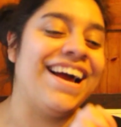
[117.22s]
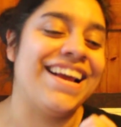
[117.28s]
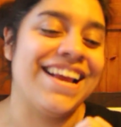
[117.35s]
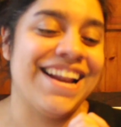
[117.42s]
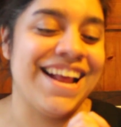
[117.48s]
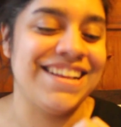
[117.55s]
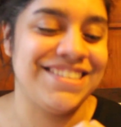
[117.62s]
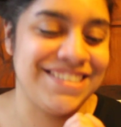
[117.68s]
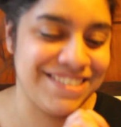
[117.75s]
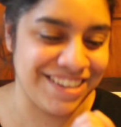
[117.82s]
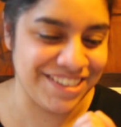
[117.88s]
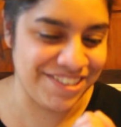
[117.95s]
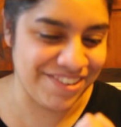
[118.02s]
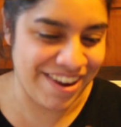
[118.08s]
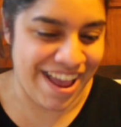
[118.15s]
Can I just
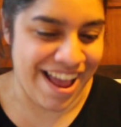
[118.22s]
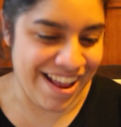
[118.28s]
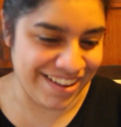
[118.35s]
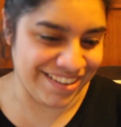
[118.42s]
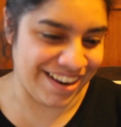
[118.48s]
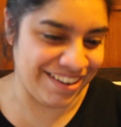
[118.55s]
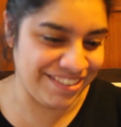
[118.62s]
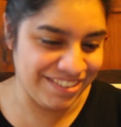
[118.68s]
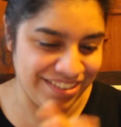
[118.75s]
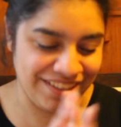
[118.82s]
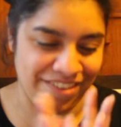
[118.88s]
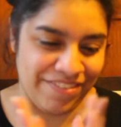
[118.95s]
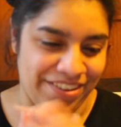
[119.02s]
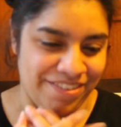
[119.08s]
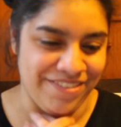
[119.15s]
touch your hand? I just
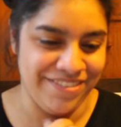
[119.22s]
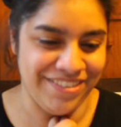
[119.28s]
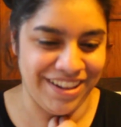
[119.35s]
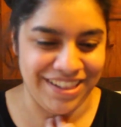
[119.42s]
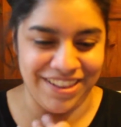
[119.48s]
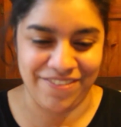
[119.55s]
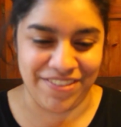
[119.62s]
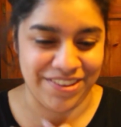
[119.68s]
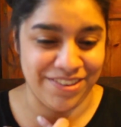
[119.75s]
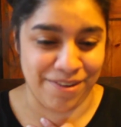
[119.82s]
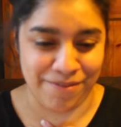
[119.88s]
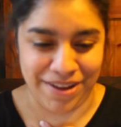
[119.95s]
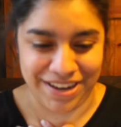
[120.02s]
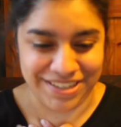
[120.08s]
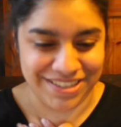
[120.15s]
love you. I love you so
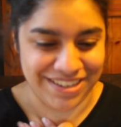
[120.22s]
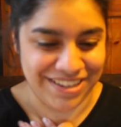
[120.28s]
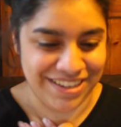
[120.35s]
much.